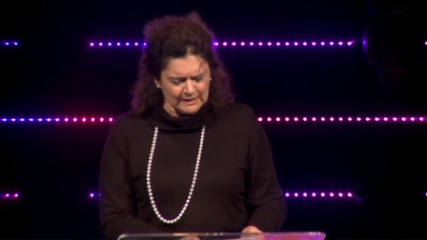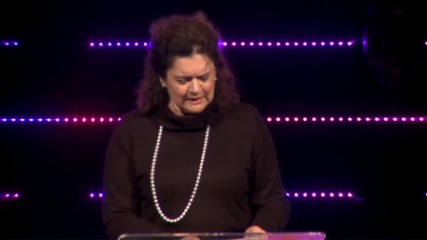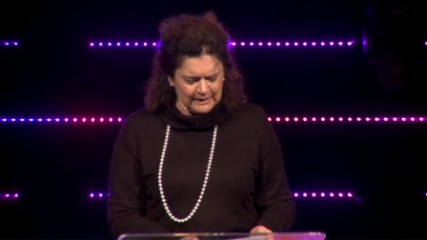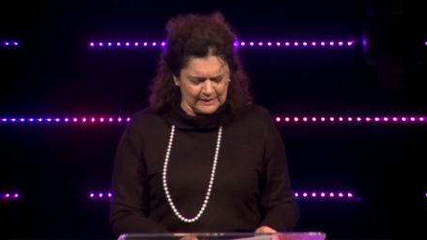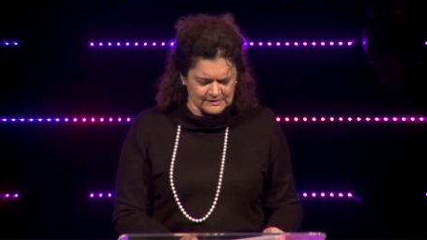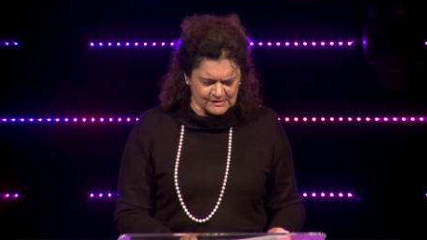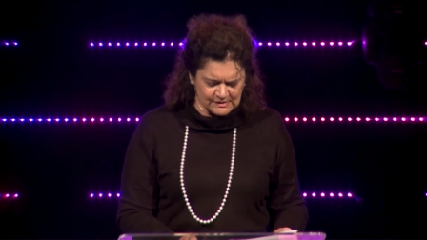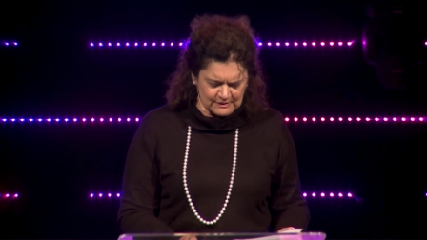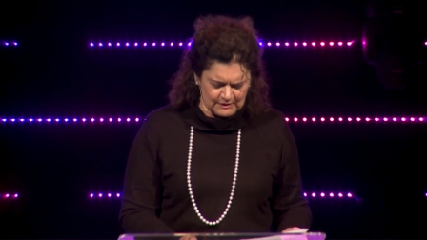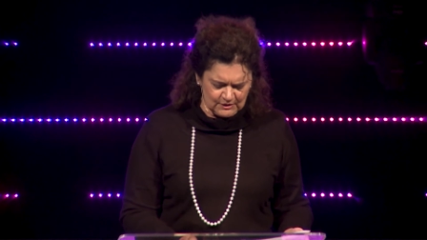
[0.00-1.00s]
It's
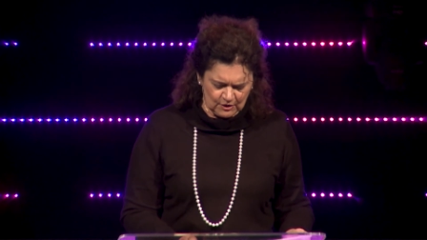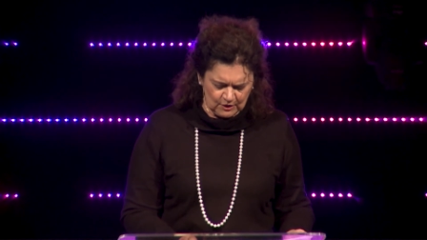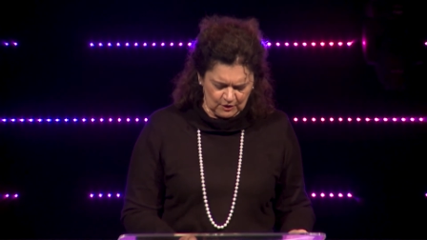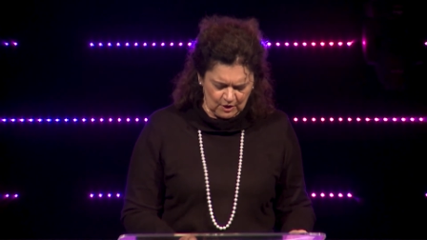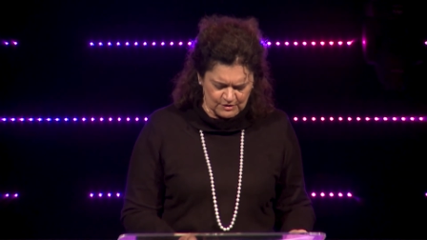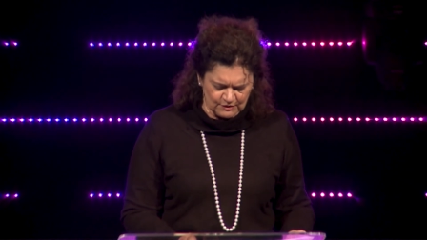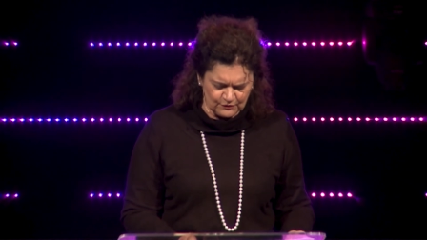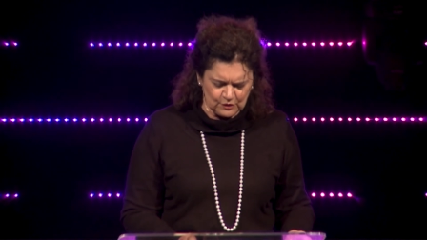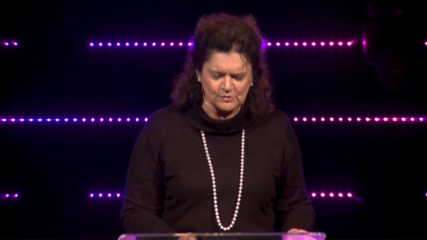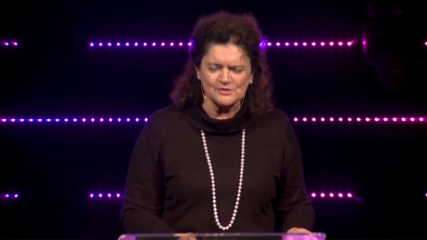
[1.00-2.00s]
not a lot of
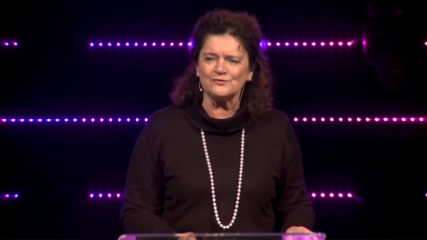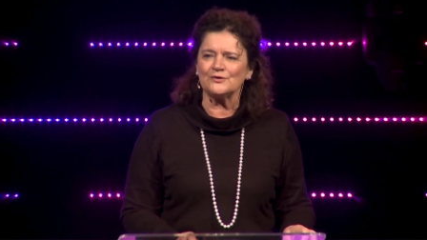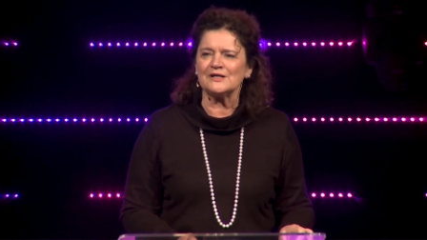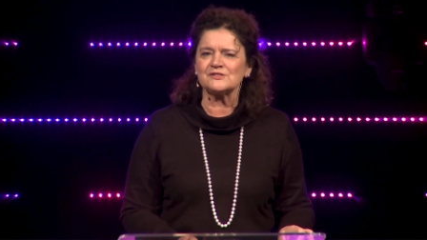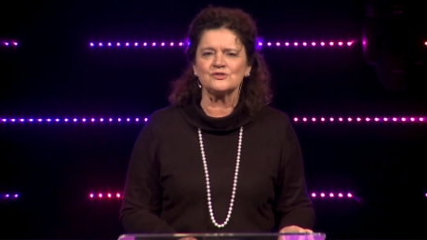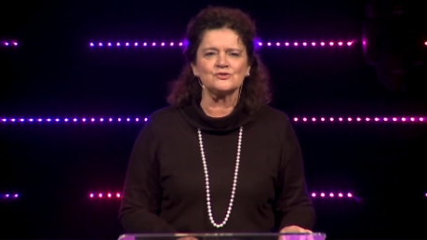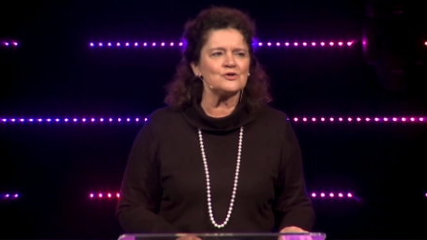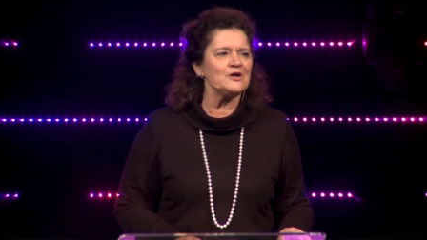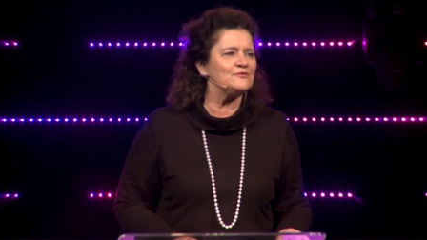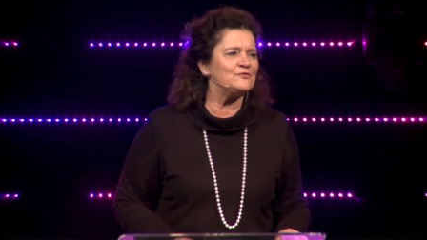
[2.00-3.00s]
use for us to
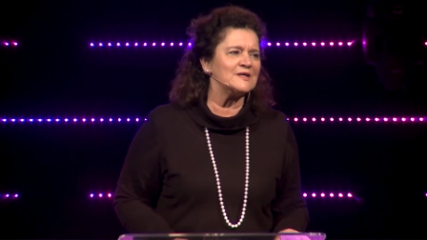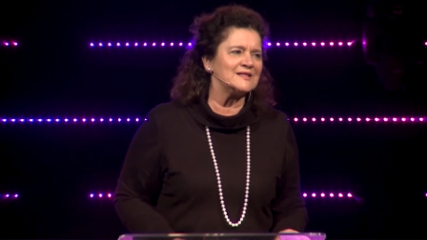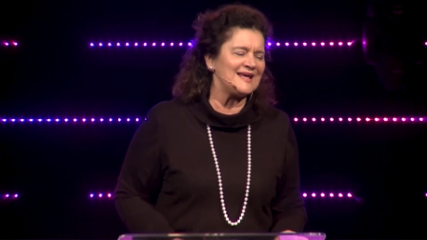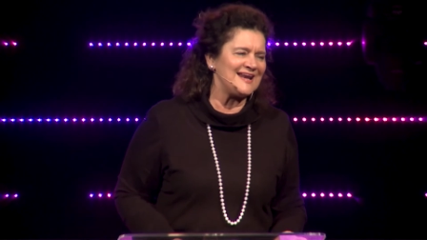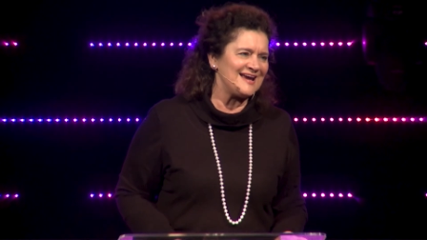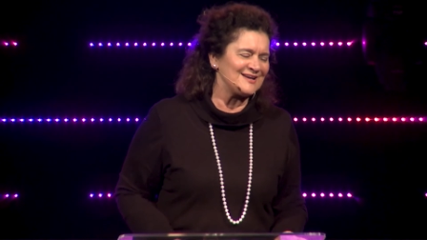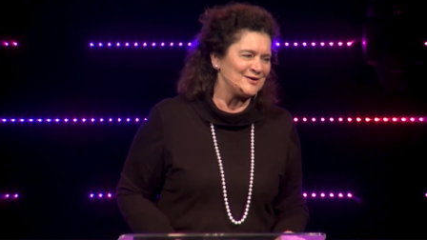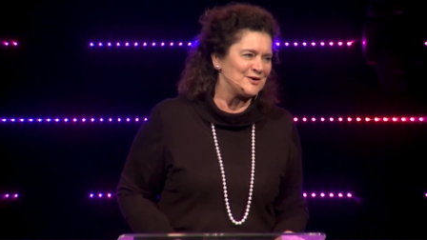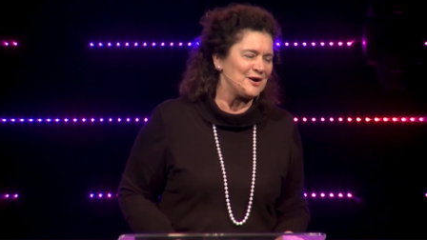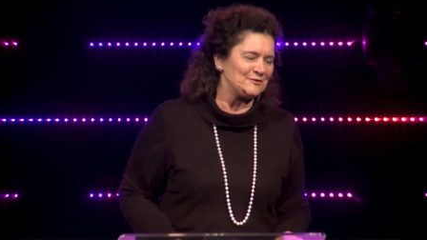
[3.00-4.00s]
try and figure that out
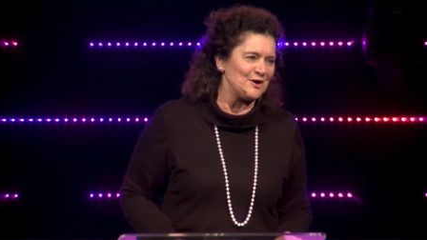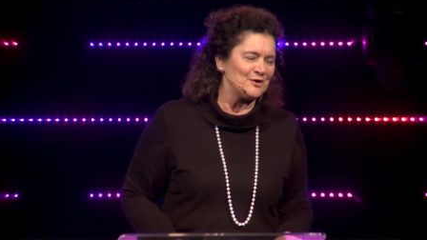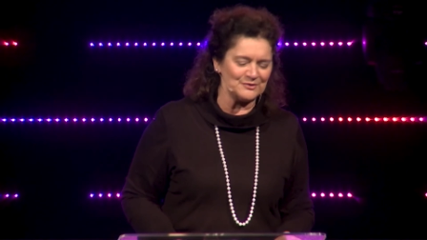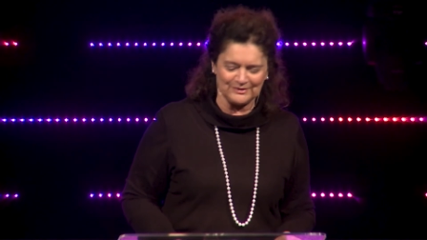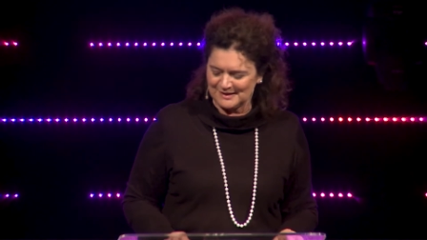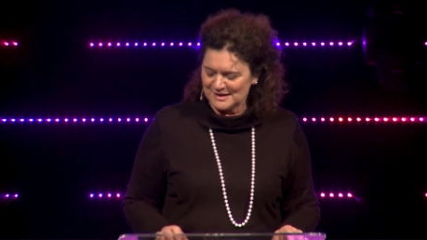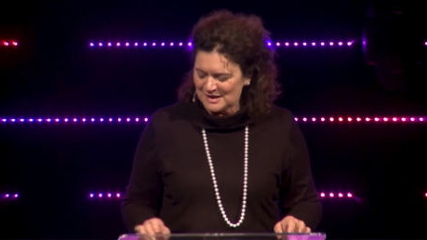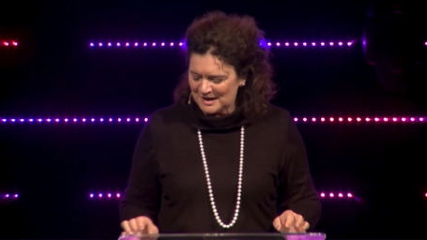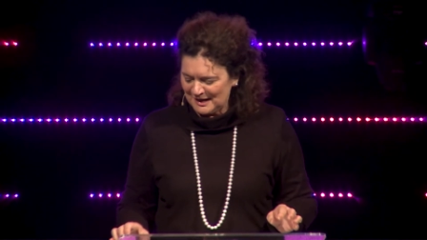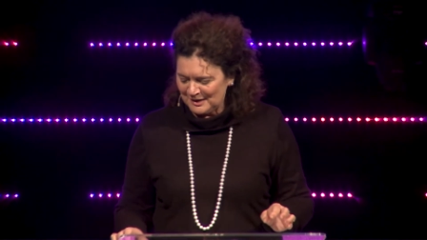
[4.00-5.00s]
on our own,
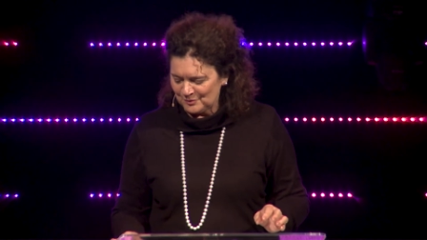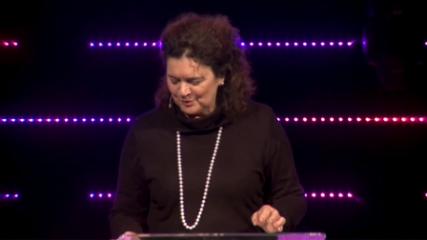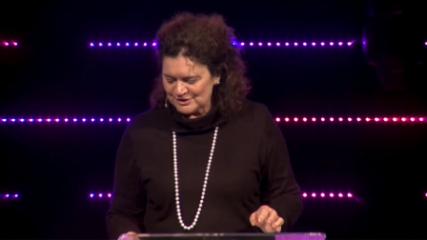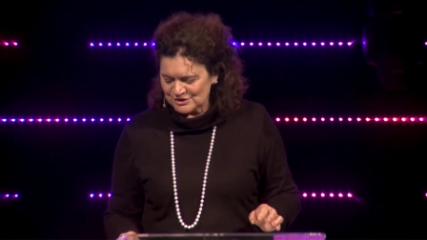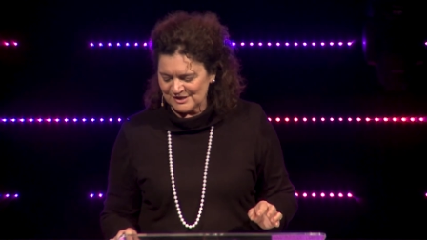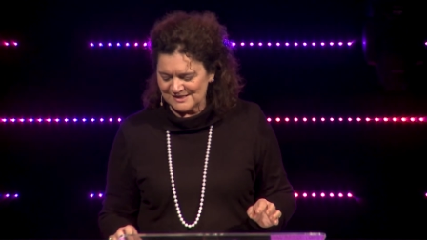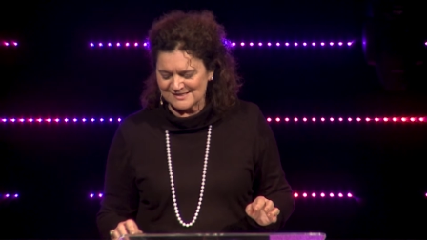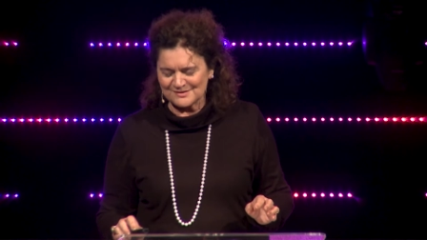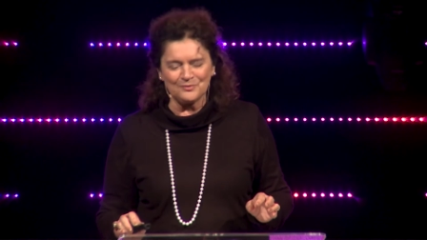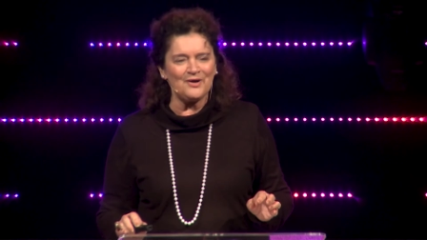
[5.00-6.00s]
which
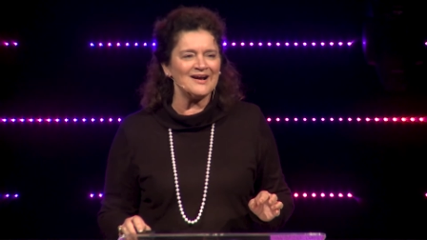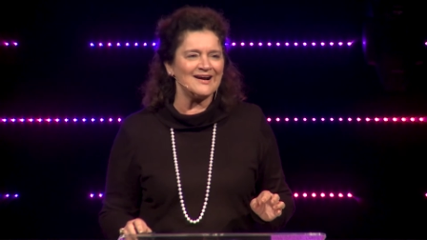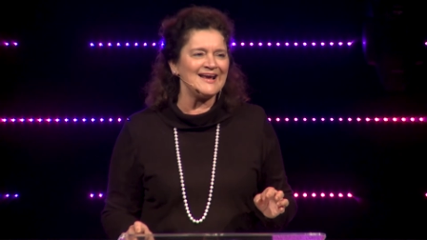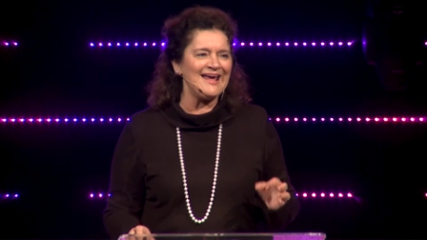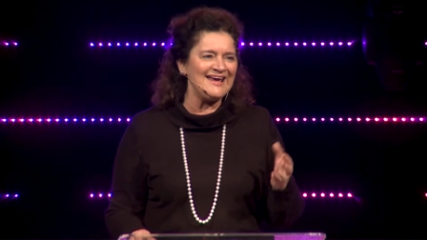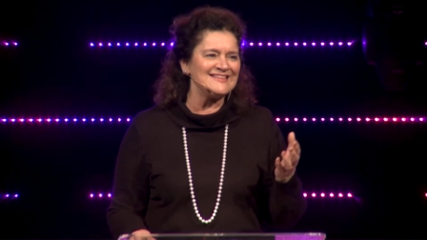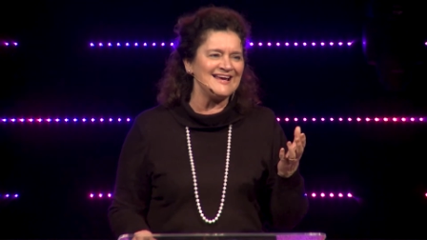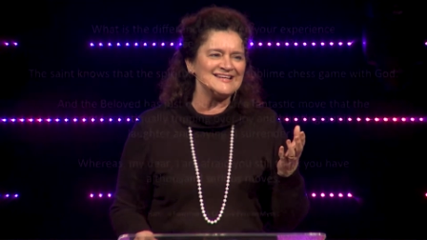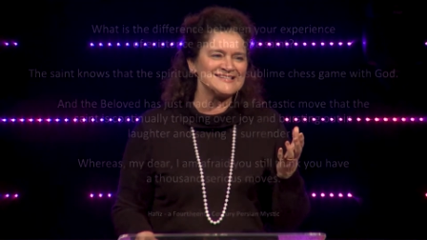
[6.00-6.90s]
is why I had that